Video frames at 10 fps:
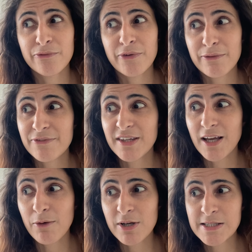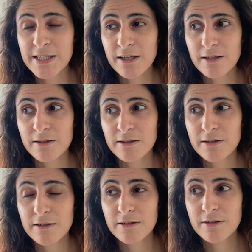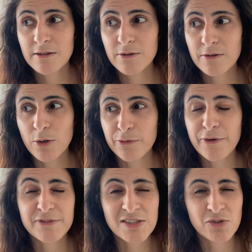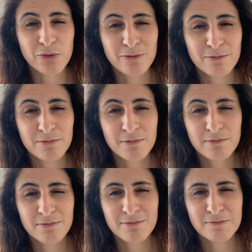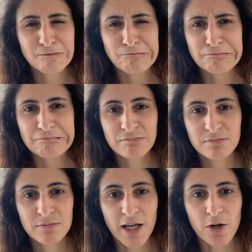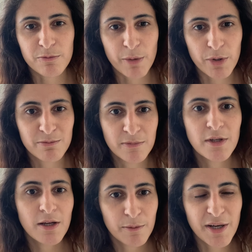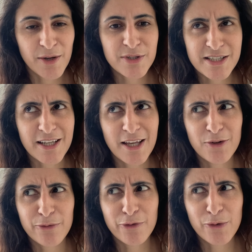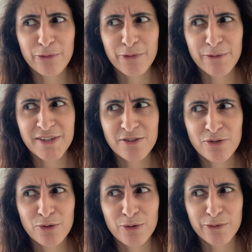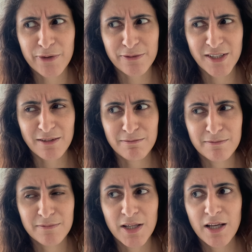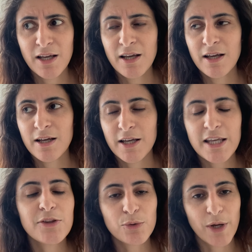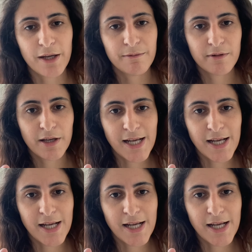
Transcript: 50, I want to say, or 52. I don't remember, but it was like either float 52 or 50. Either way,